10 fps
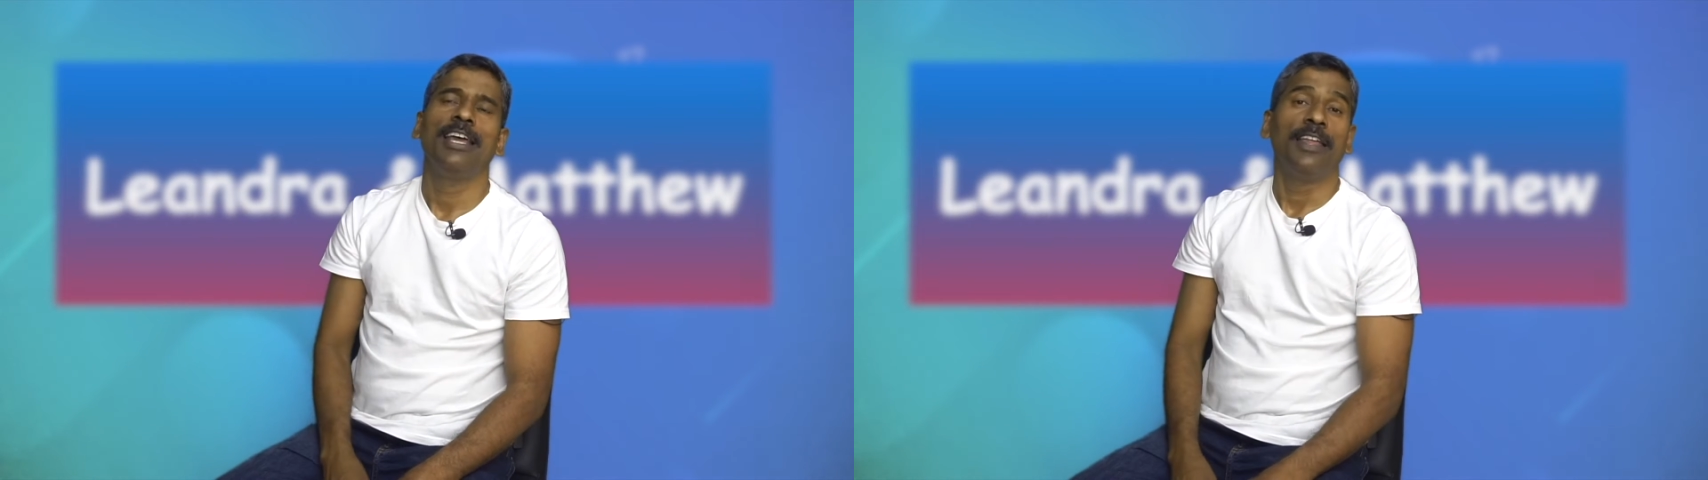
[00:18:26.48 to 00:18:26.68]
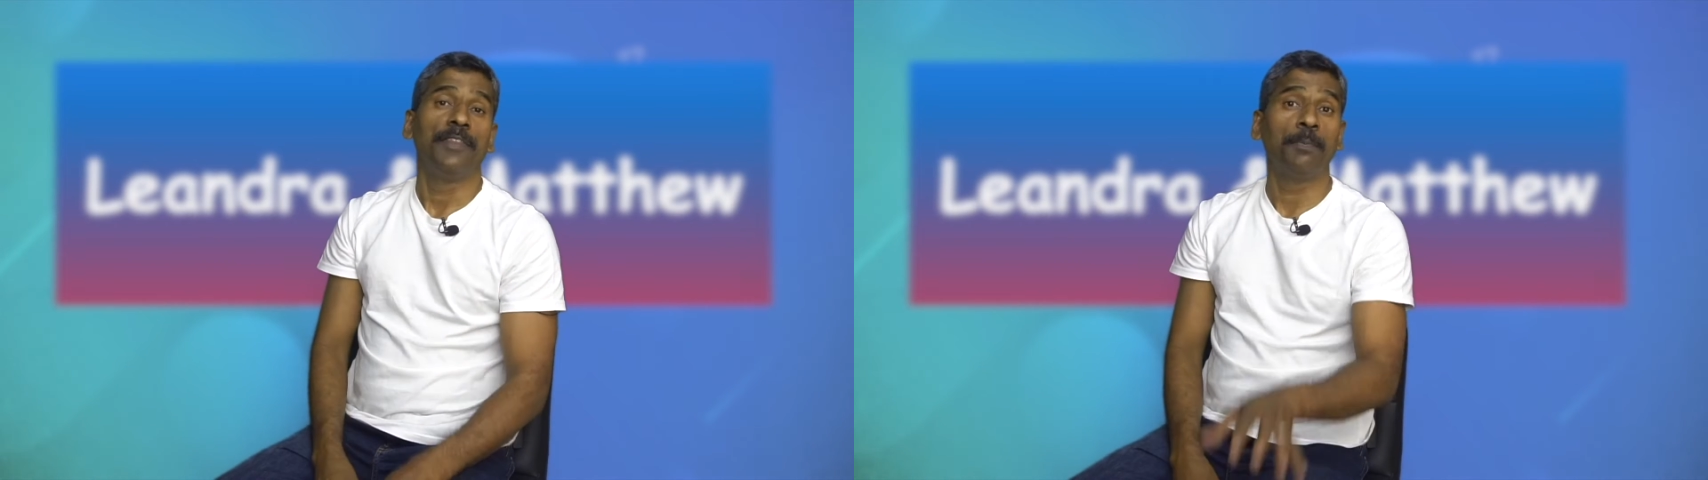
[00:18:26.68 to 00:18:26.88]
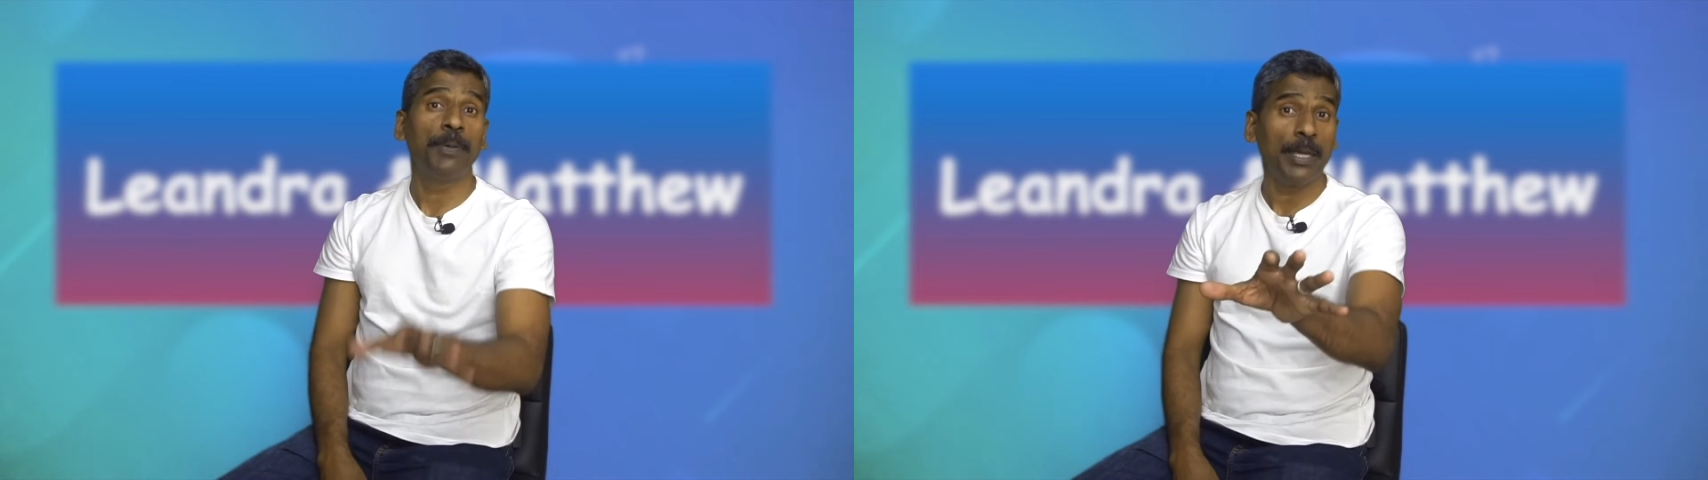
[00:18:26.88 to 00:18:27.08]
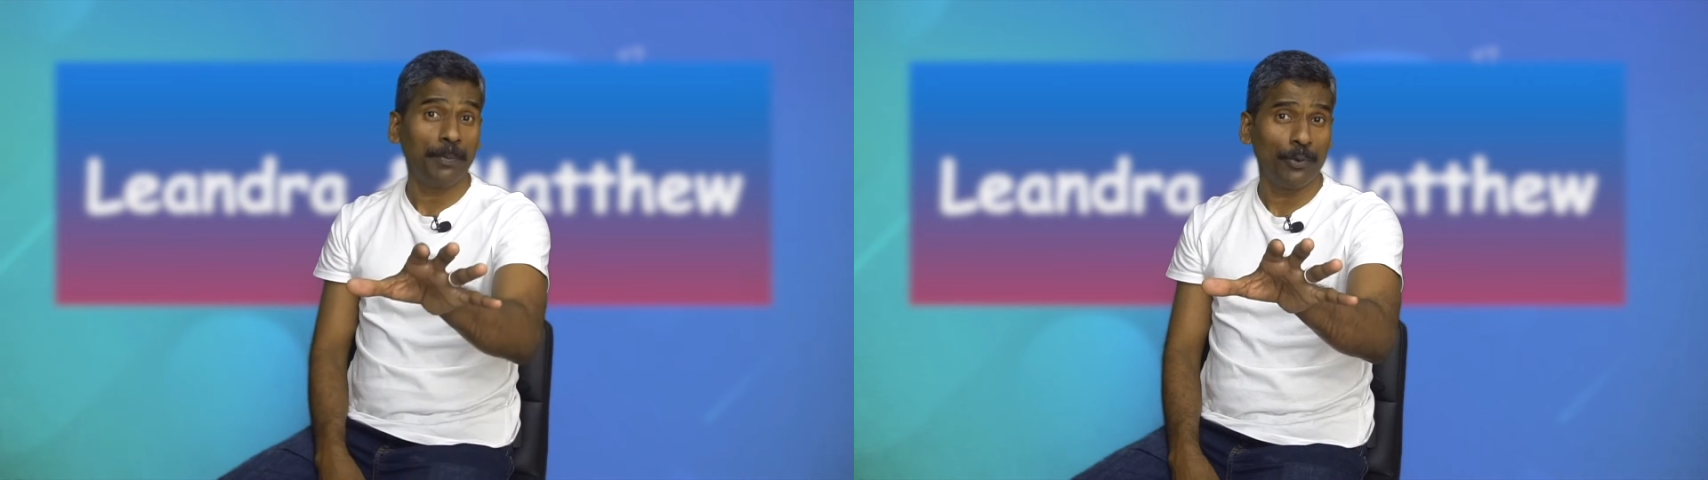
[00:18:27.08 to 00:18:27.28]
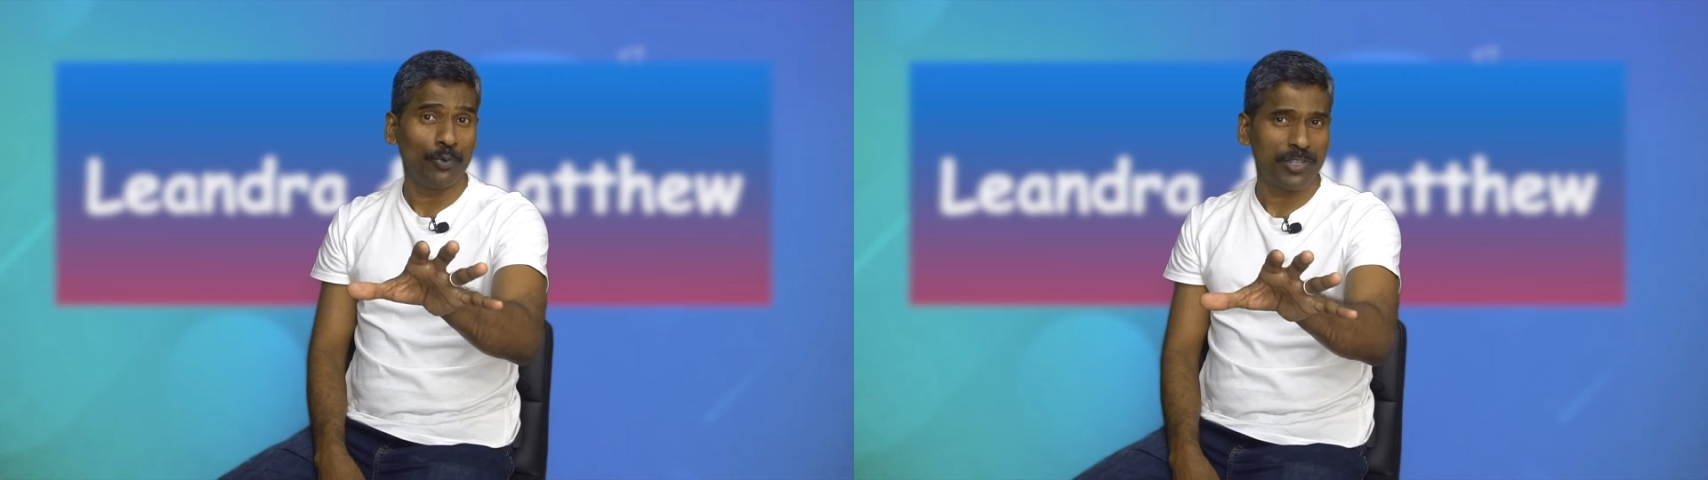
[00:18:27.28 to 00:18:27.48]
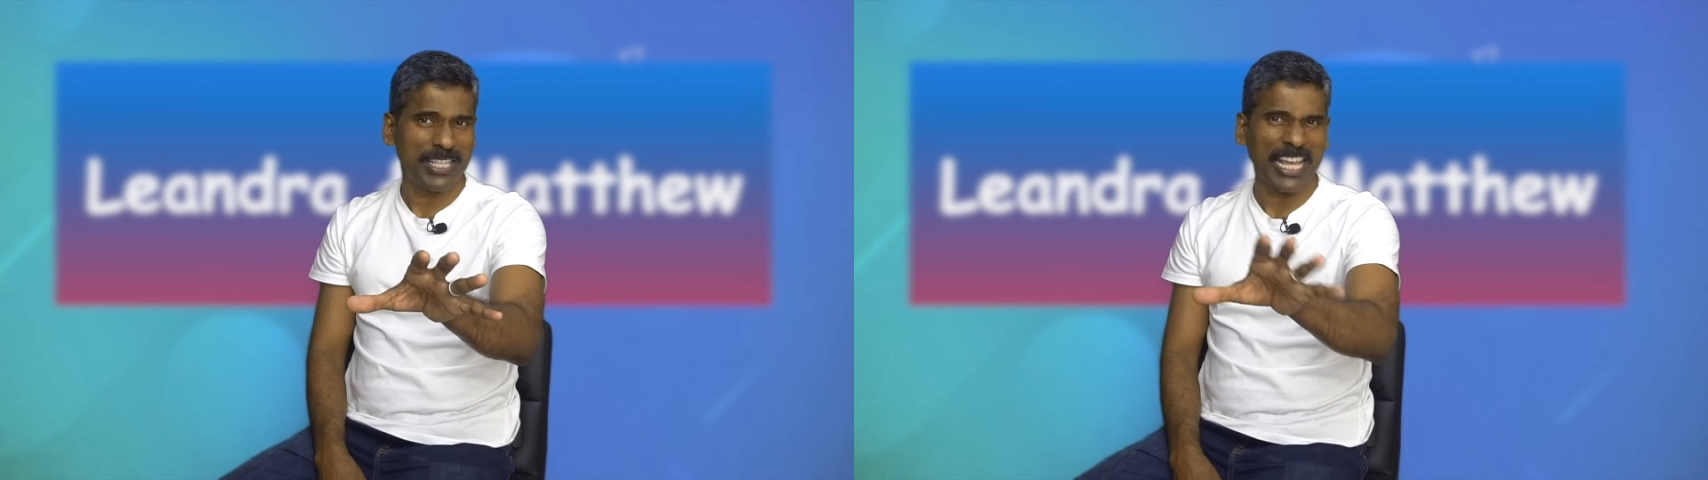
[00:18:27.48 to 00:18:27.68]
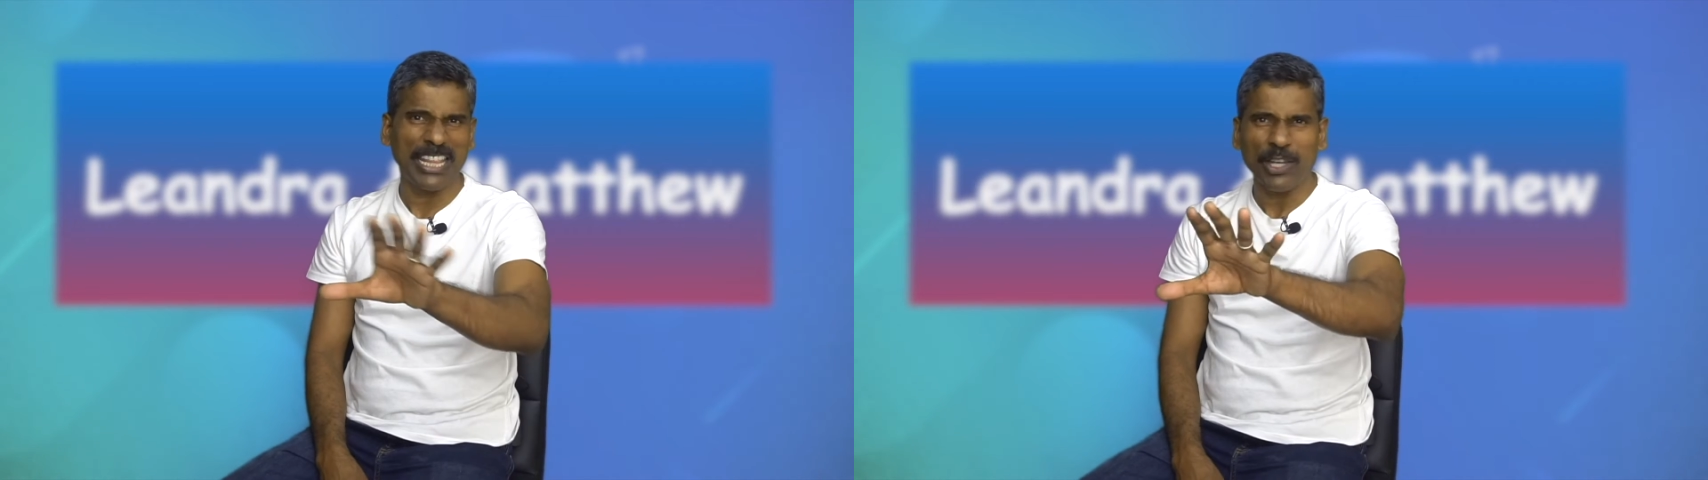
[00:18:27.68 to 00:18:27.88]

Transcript: The people who say they